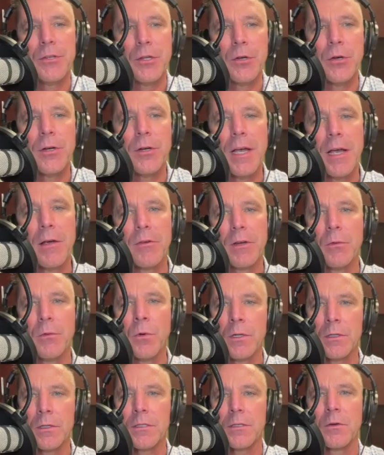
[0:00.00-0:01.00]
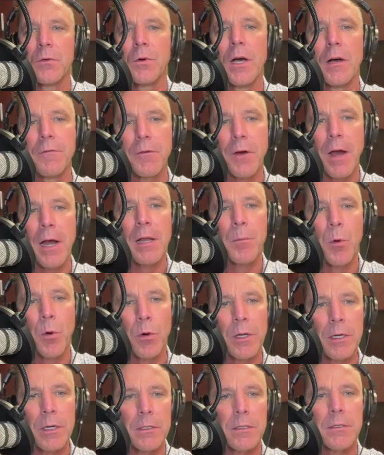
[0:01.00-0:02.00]
it every once in a while, Friday
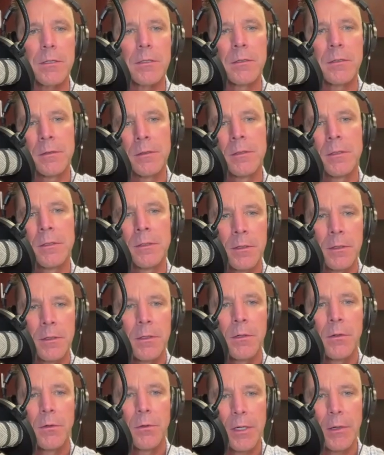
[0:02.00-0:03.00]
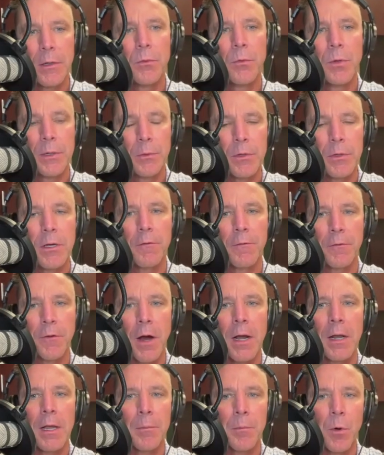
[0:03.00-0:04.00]
mornings. We would go
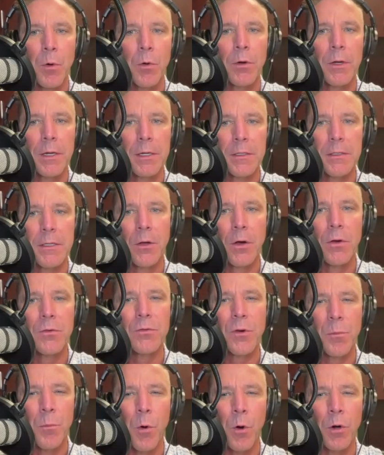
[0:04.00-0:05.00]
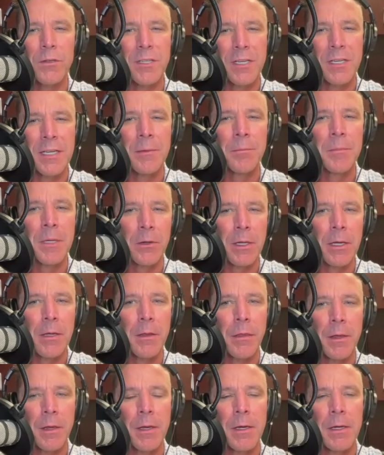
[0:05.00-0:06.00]
Friday mornings, and those were more team building
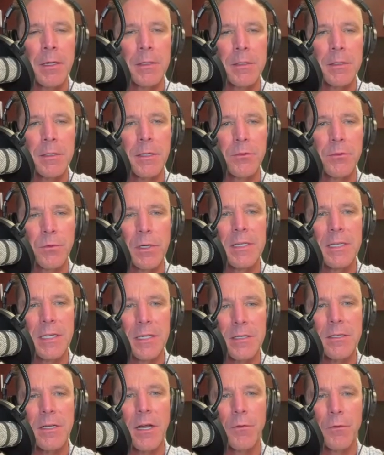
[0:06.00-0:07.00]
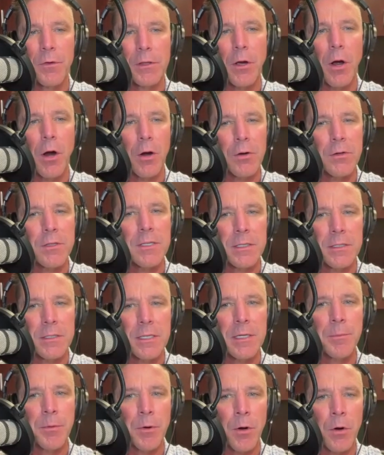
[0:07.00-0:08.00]
things because we did stuff with the
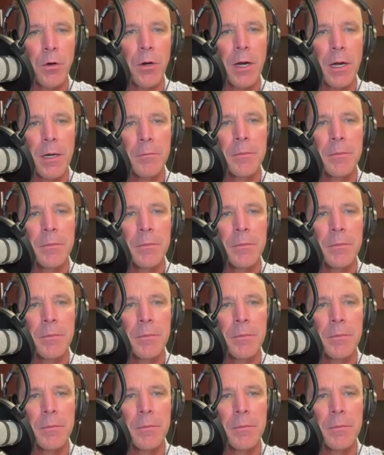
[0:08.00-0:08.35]
ROTC program.